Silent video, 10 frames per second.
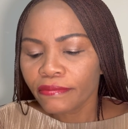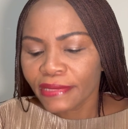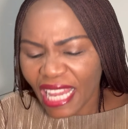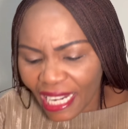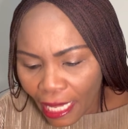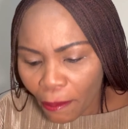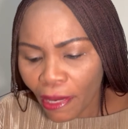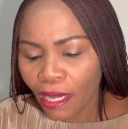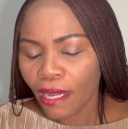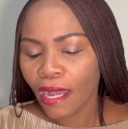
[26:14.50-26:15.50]

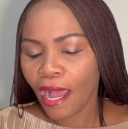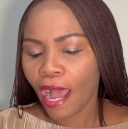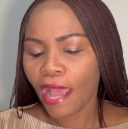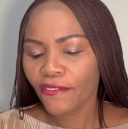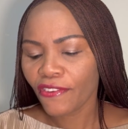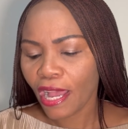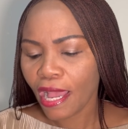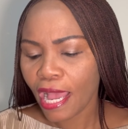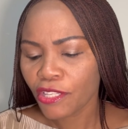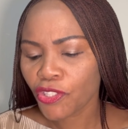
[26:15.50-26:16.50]
dilemma
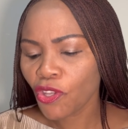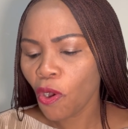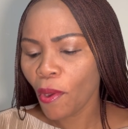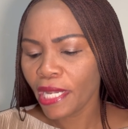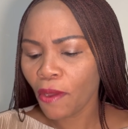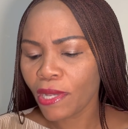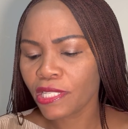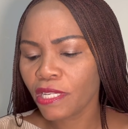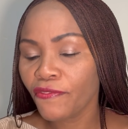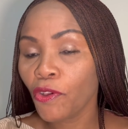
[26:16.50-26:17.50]
I saw when I
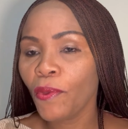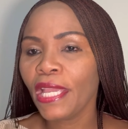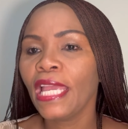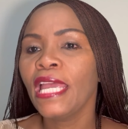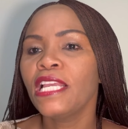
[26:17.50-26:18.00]
was reviewing